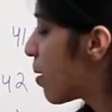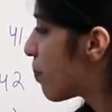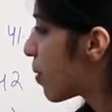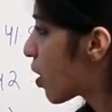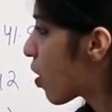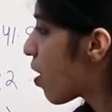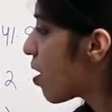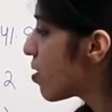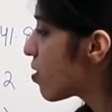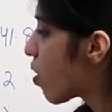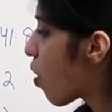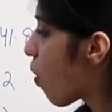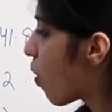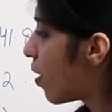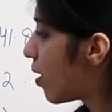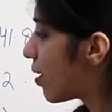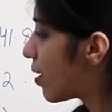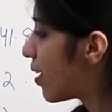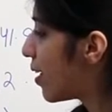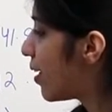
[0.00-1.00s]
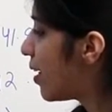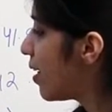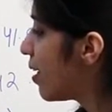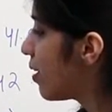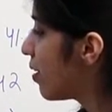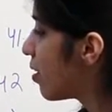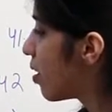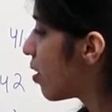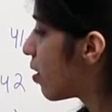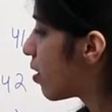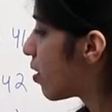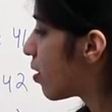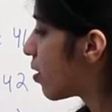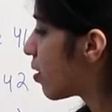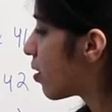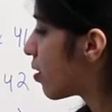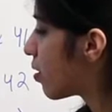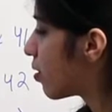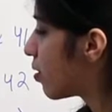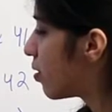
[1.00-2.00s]
because already
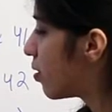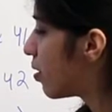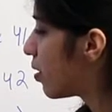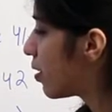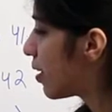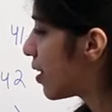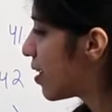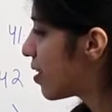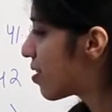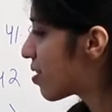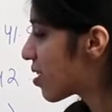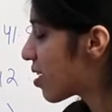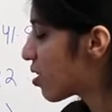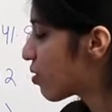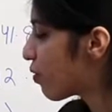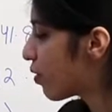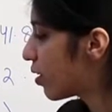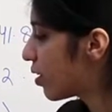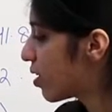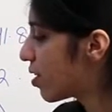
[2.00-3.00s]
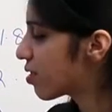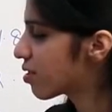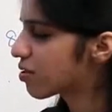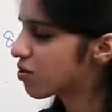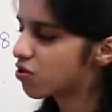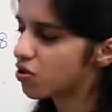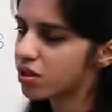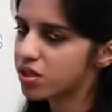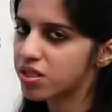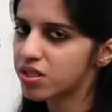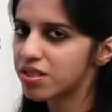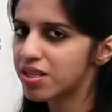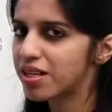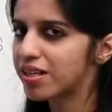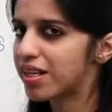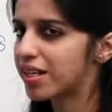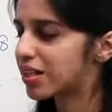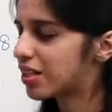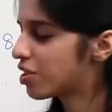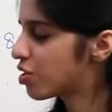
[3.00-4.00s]
the T states for these instructions are
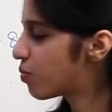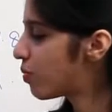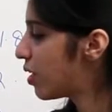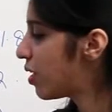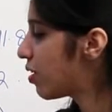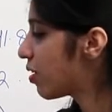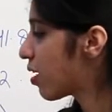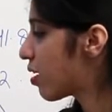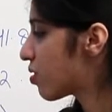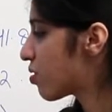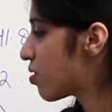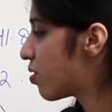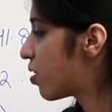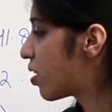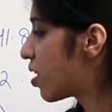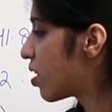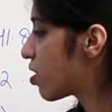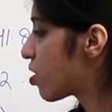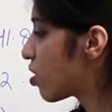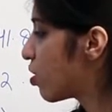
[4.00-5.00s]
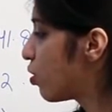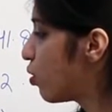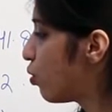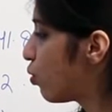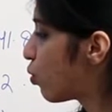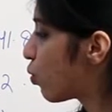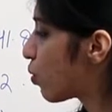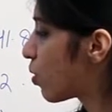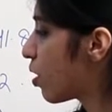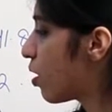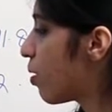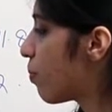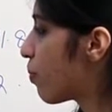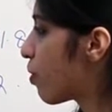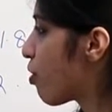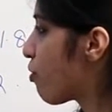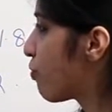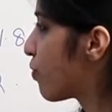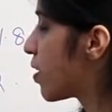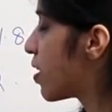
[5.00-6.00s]
negligible in consideration to total
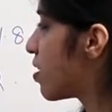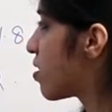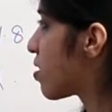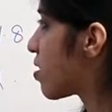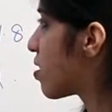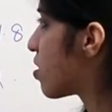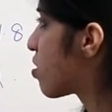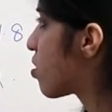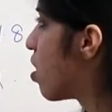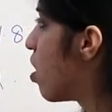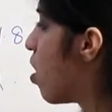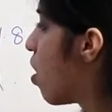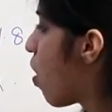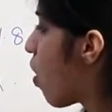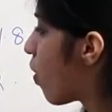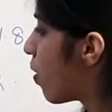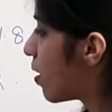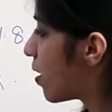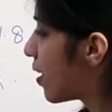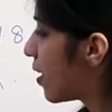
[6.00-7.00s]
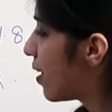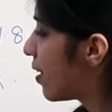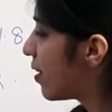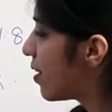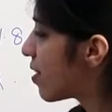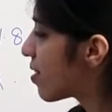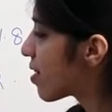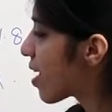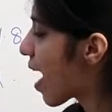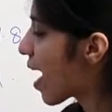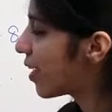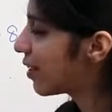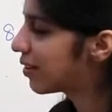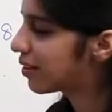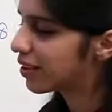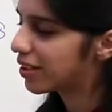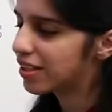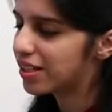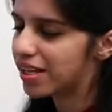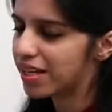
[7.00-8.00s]
number of T states. Already this had
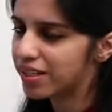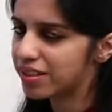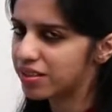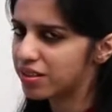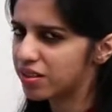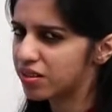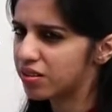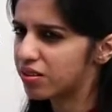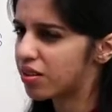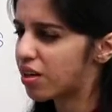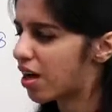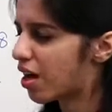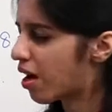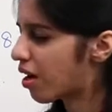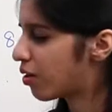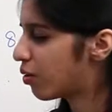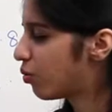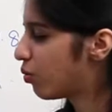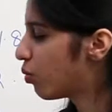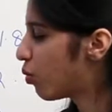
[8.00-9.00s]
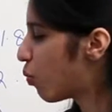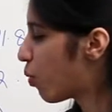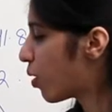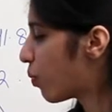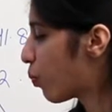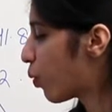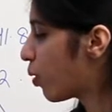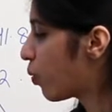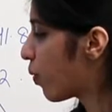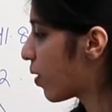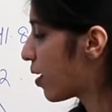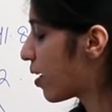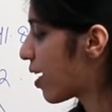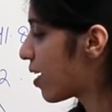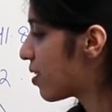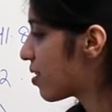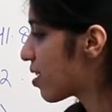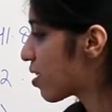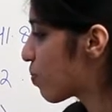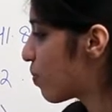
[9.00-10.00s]

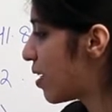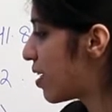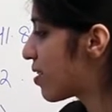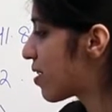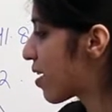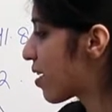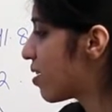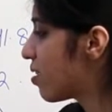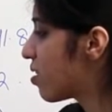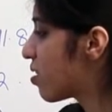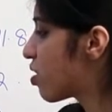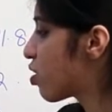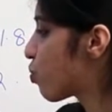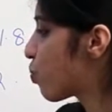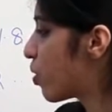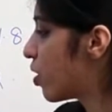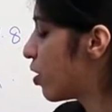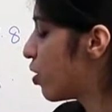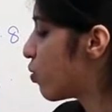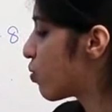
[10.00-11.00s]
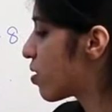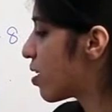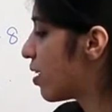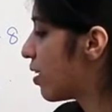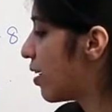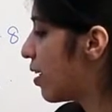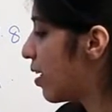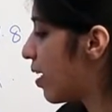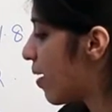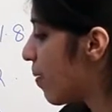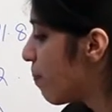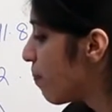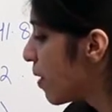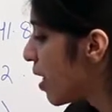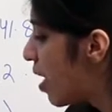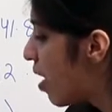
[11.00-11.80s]
1.196 millisecond it is producing delay.